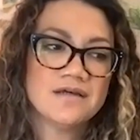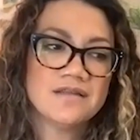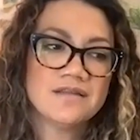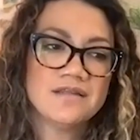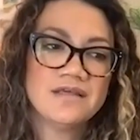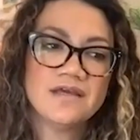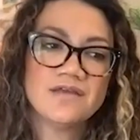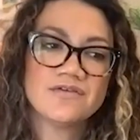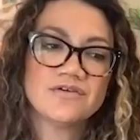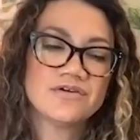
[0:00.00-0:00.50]

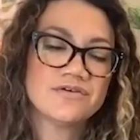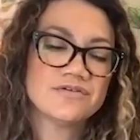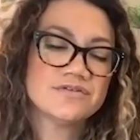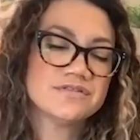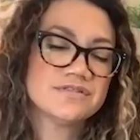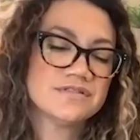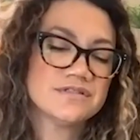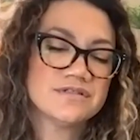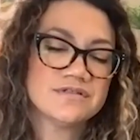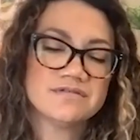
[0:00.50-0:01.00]
the other
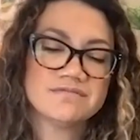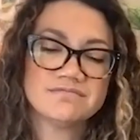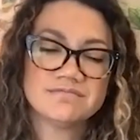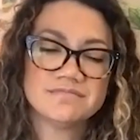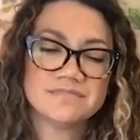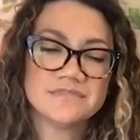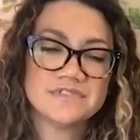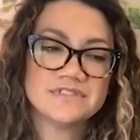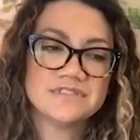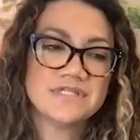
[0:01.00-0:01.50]
goes to
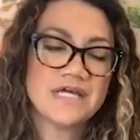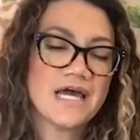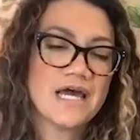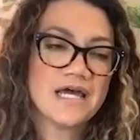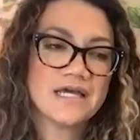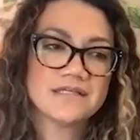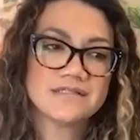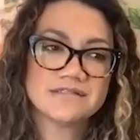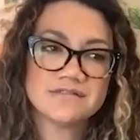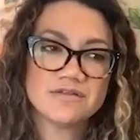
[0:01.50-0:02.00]

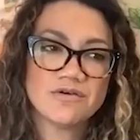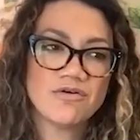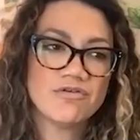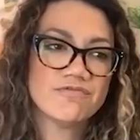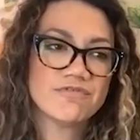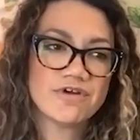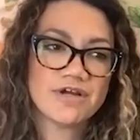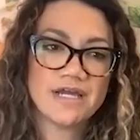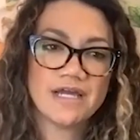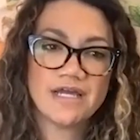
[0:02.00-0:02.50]
tax
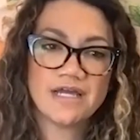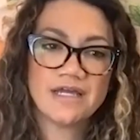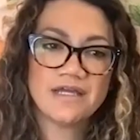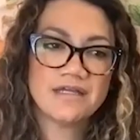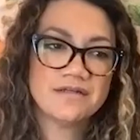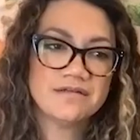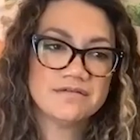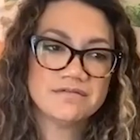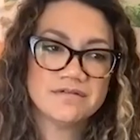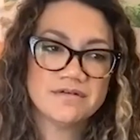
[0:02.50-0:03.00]

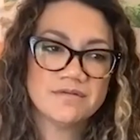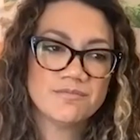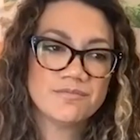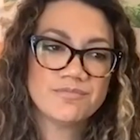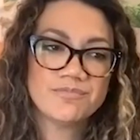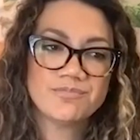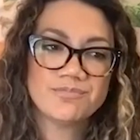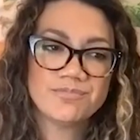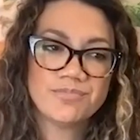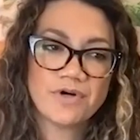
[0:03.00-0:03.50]
overhead
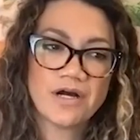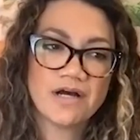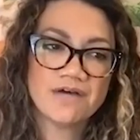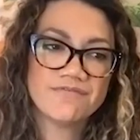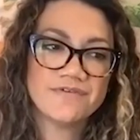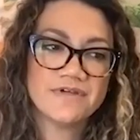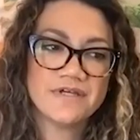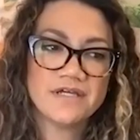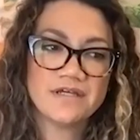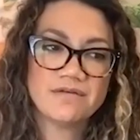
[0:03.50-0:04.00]

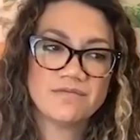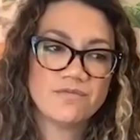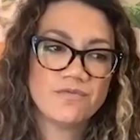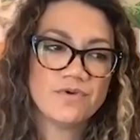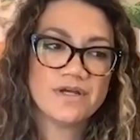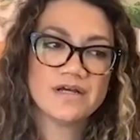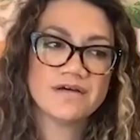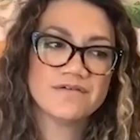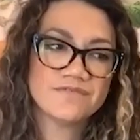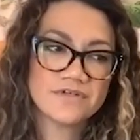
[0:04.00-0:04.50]
profit
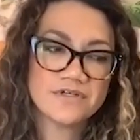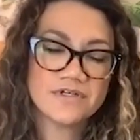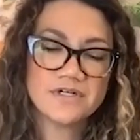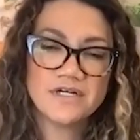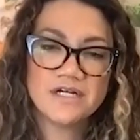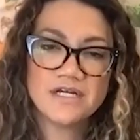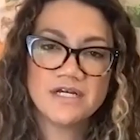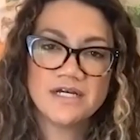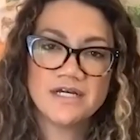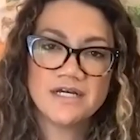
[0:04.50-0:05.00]
whatever
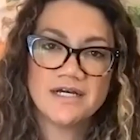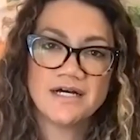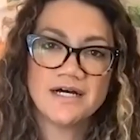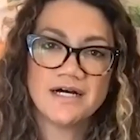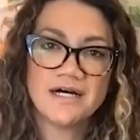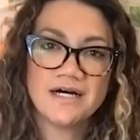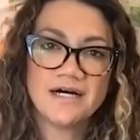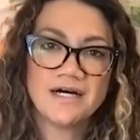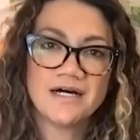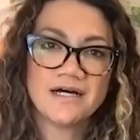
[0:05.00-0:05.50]

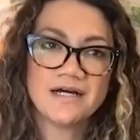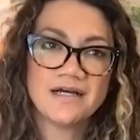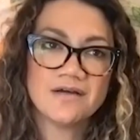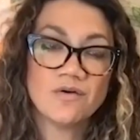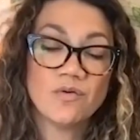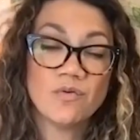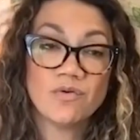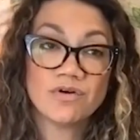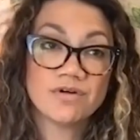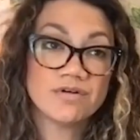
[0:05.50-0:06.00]
uh,
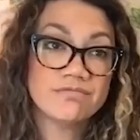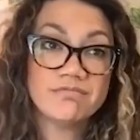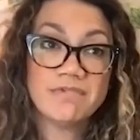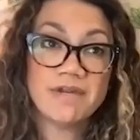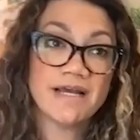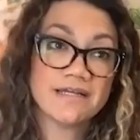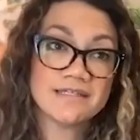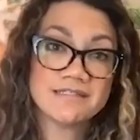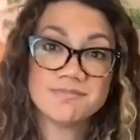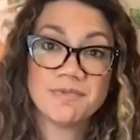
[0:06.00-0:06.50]
or
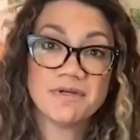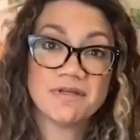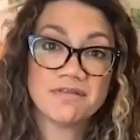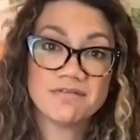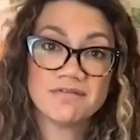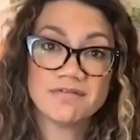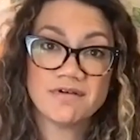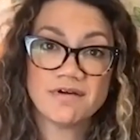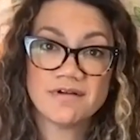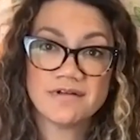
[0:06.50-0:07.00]
next month
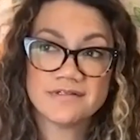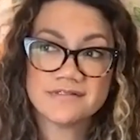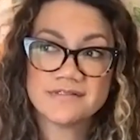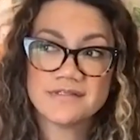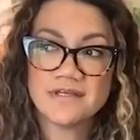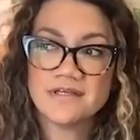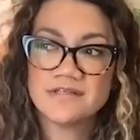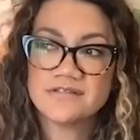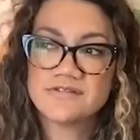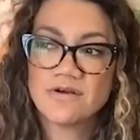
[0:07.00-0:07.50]

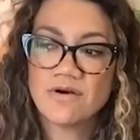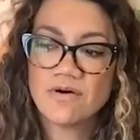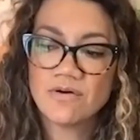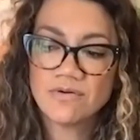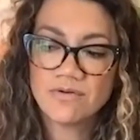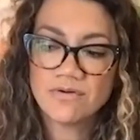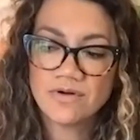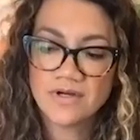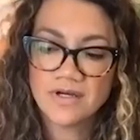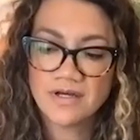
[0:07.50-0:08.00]
honestly
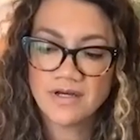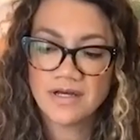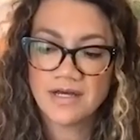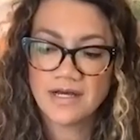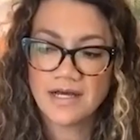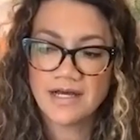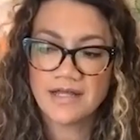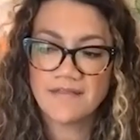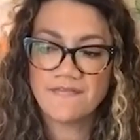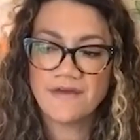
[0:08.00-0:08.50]
so
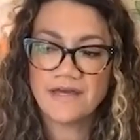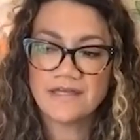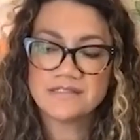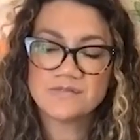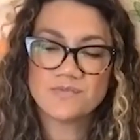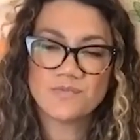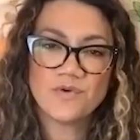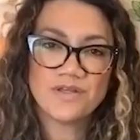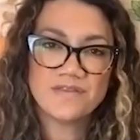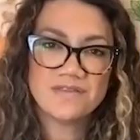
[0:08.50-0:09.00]
that's
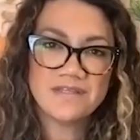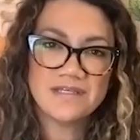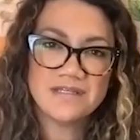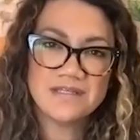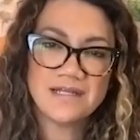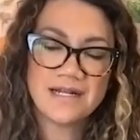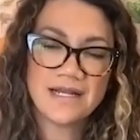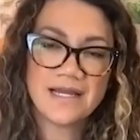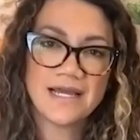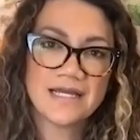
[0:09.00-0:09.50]
one thing
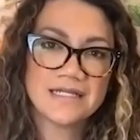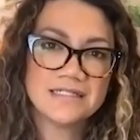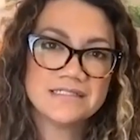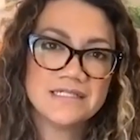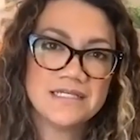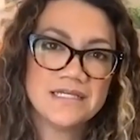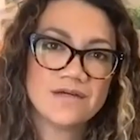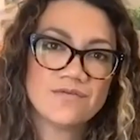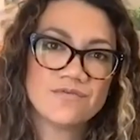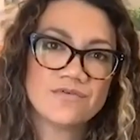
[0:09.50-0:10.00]
that i had to
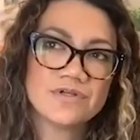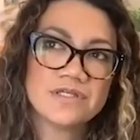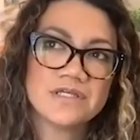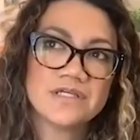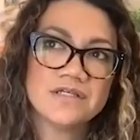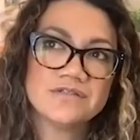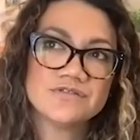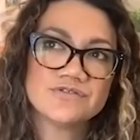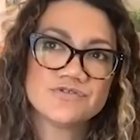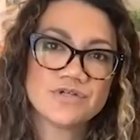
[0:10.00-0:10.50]
get
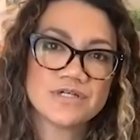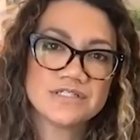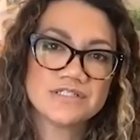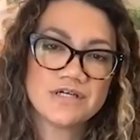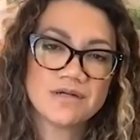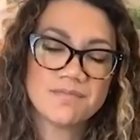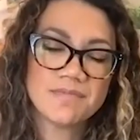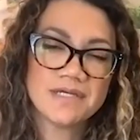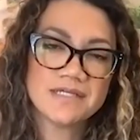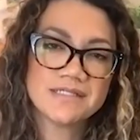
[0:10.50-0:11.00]
really strict
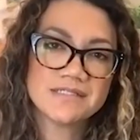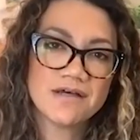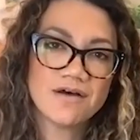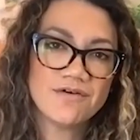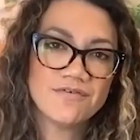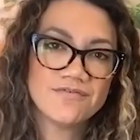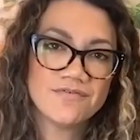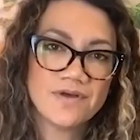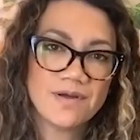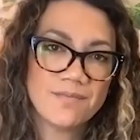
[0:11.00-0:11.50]
on
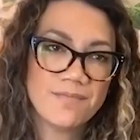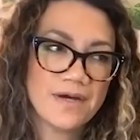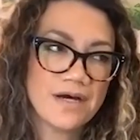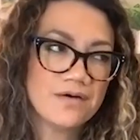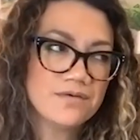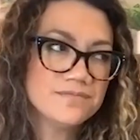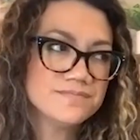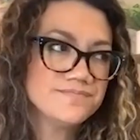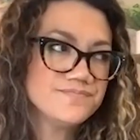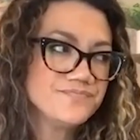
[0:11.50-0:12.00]
myself
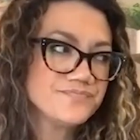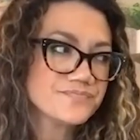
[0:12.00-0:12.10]
about